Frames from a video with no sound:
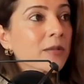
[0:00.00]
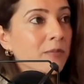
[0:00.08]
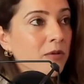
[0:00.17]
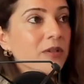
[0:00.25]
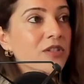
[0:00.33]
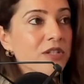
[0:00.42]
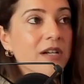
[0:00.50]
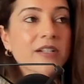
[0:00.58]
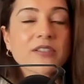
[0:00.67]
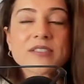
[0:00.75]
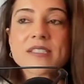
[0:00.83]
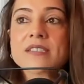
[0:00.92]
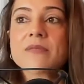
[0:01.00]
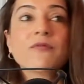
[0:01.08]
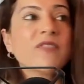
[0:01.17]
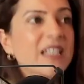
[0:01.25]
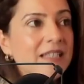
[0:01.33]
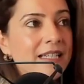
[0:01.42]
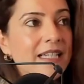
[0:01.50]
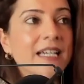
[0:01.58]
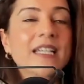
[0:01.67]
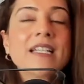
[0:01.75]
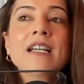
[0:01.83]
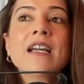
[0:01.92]
our broken childcare system, feeling
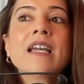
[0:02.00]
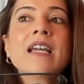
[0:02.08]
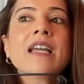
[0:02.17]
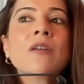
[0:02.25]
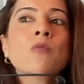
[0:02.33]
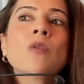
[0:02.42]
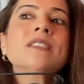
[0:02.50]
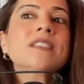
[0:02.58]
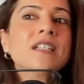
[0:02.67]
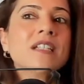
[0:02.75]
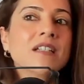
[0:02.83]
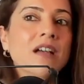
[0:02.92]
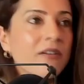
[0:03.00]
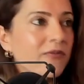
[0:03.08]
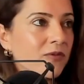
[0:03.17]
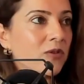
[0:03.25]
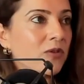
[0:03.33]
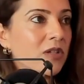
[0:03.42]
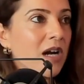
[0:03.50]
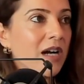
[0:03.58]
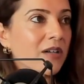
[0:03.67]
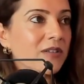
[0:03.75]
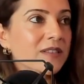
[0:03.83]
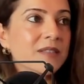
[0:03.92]
it. It wasn't enough for
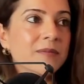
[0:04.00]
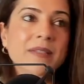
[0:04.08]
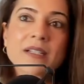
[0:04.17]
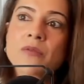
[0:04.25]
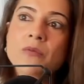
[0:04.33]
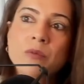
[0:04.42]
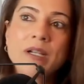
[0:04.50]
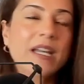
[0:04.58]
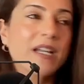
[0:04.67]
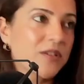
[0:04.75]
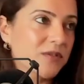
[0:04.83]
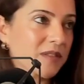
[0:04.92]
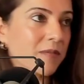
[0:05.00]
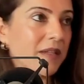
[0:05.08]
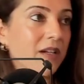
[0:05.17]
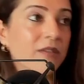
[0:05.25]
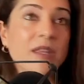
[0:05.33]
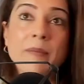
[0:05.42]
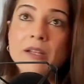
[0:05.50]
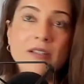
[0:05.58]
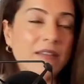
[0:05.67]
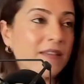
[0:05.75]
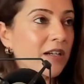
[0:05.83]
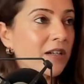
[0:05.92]
Congress to be like, we got to do something here. They
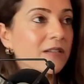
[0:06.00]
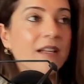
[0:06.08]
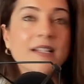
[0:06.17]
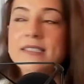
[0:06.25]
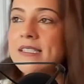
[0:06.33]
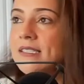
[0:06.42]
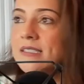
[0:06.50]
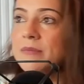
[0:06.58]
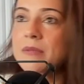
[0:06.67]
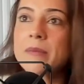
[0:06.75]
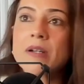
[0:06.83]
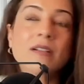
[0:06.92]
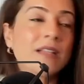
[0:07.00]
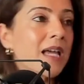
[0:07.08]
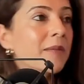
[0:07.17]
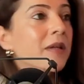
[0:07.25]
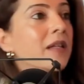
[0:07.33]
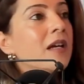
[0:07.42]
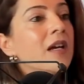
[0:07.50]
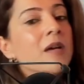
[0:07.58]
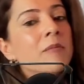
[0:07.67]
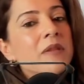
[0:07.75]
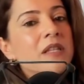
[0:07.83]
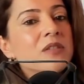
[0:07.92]
bailed out the airlines, they did something about climate,
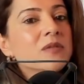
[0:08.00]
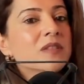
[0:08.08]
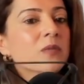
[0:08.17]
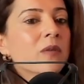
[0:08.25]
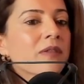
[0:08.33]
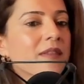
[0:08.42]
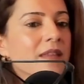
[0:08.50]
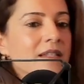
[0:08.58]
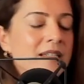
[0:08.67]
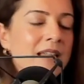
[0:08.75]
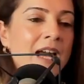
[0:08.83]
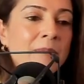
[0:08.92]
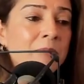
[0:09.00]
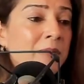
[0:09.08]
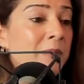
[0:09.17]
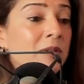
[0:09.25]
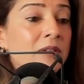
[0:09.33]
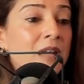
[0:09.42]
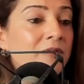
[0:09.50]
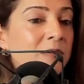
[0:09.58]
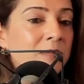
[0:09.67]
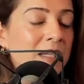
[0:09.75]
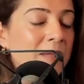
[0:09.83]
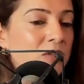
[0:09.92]
but this was the one thing that didn't happen. People love
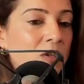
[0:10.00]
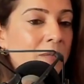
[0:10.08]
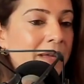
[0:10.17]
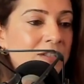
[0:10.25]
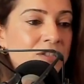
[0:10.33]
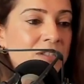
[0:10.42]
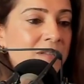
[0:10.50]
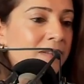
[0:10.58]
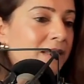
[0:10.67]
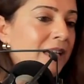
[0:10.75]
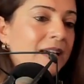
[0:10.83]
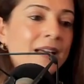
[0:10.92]
to blame Joe Manchin.